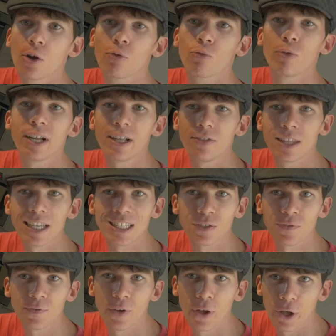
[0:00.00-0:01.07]
Read this
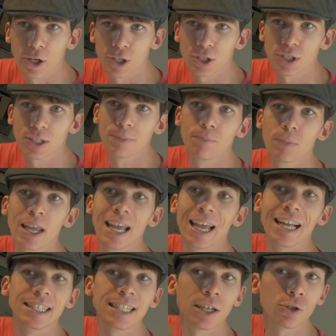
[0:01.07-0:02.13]
first.
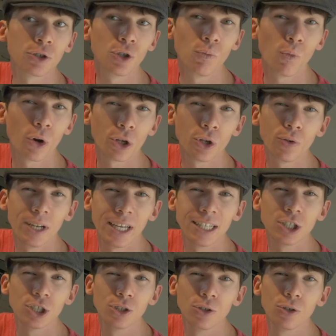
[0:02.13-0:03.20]
It tells you what you
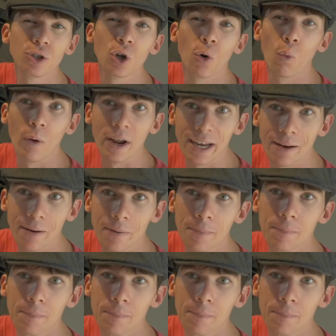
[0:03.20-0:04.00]
need to do to win.